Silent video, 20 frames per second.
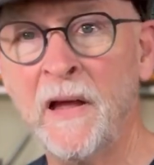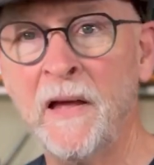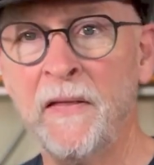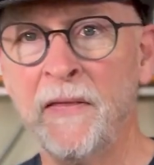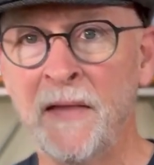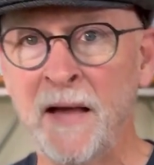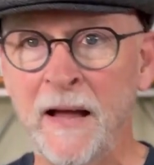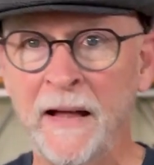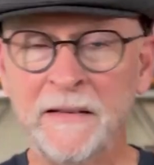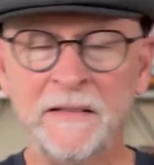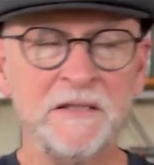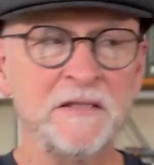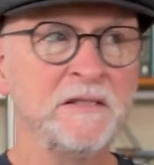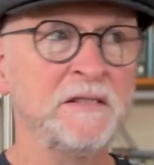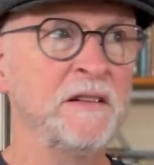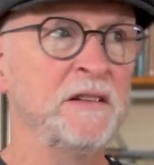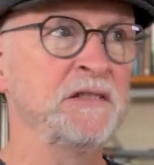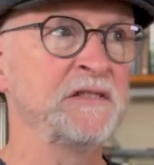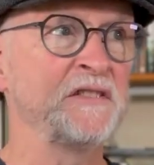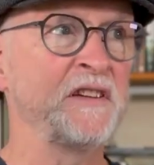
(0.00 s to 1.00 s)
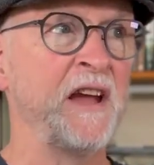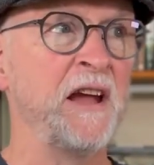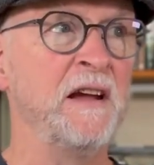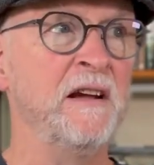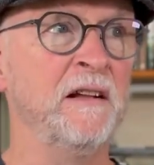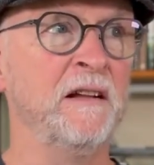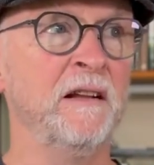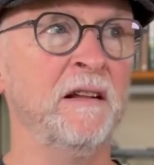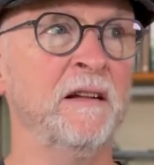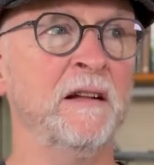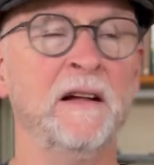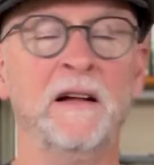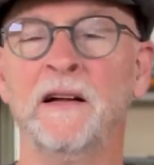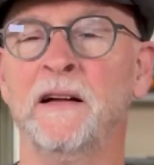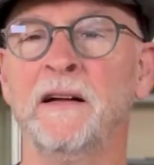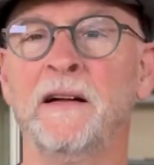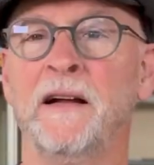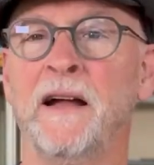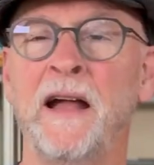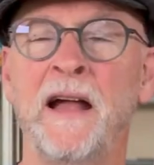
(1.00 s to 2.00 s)
That's the scale
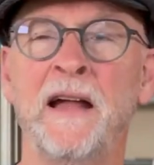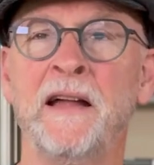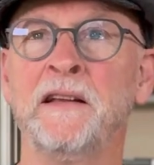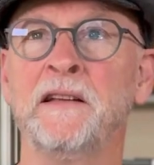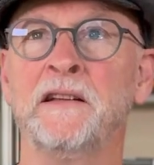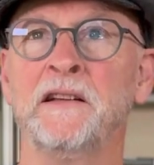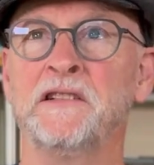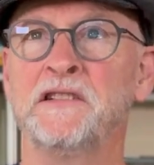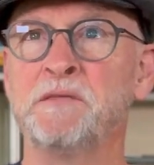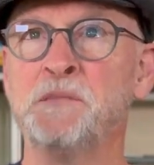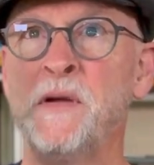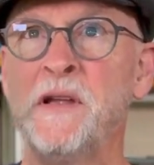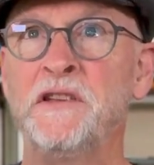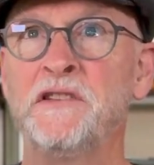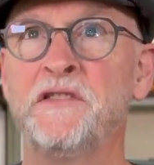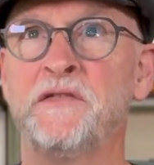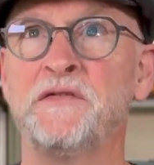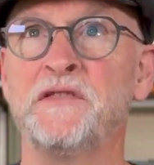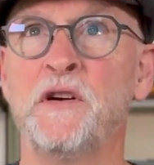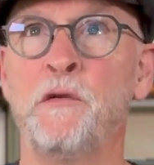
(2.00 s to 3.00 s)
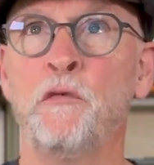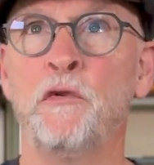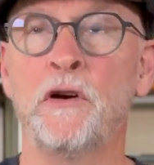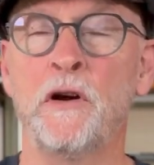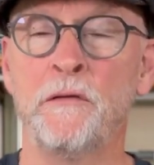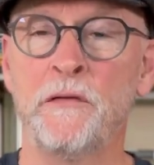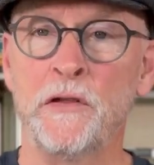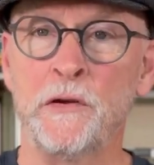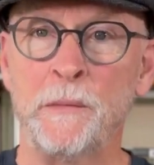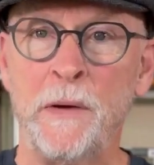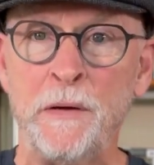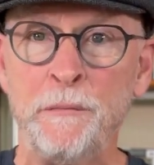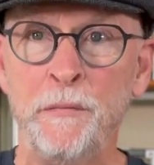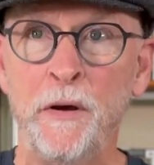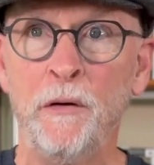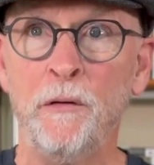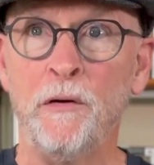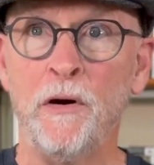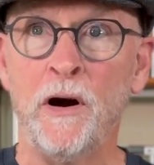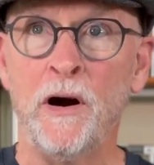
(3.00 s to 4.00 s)
and a smidge of Somewhere Over the
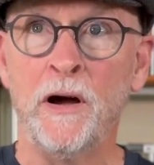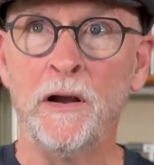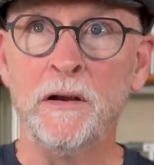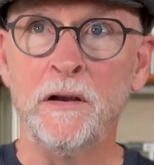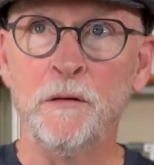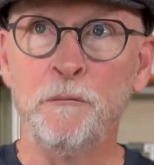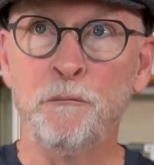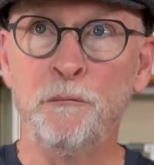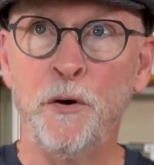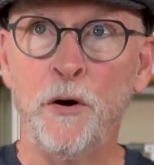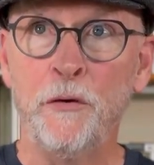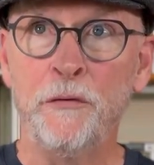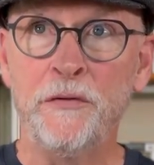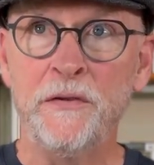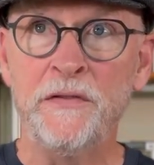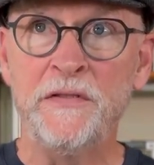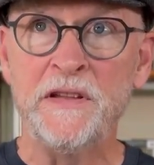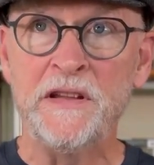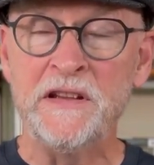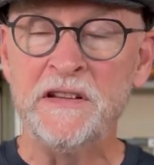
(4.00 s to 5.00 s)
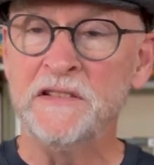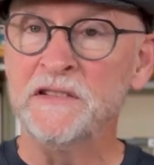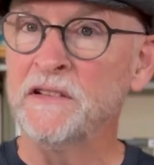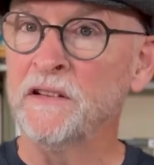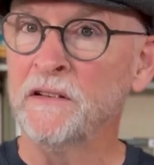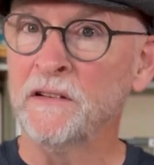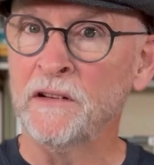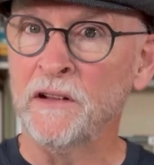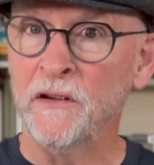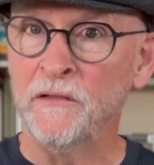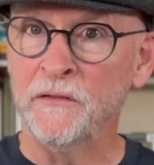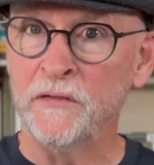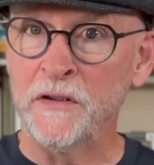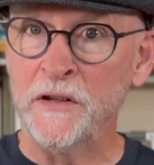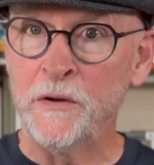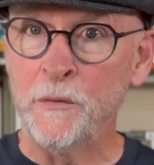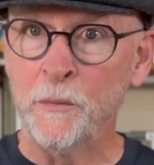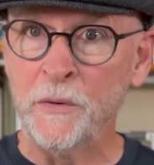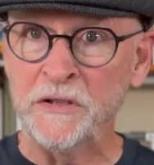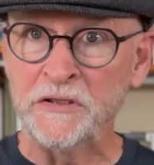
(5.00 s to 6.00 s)
Rainbow on both of these
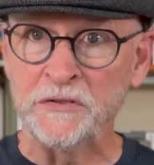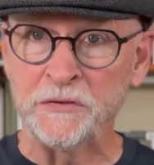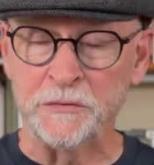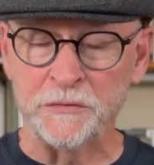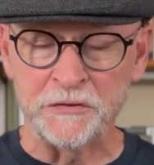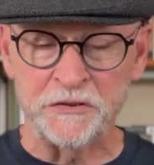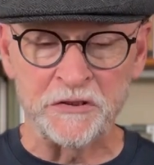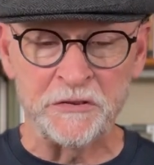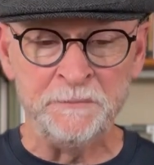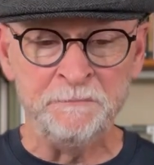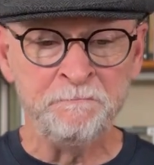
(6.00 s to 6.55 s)
lovely whistles.